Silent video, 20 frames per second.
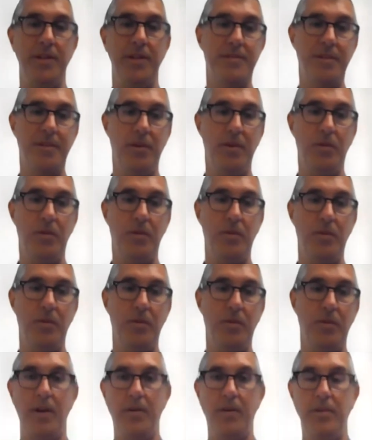So
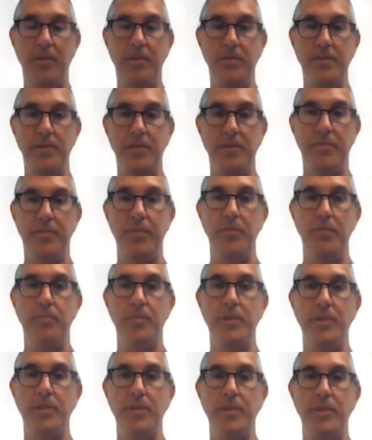all those
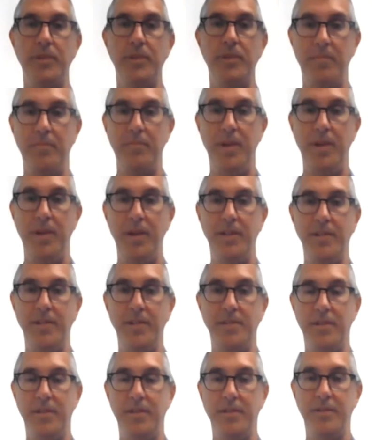improvements that have been made
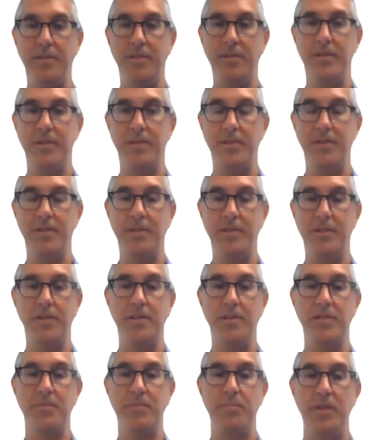to in, to
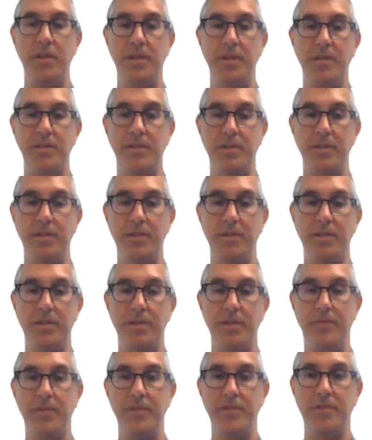increase speeds and other
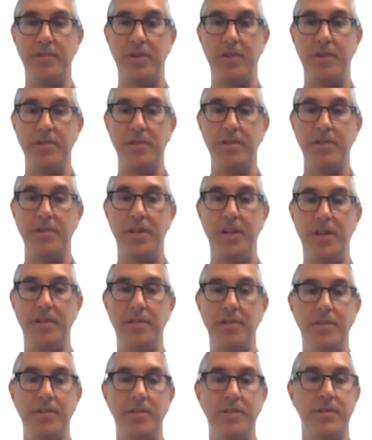infrastructure
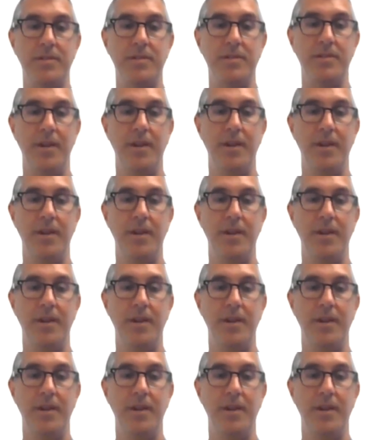changes,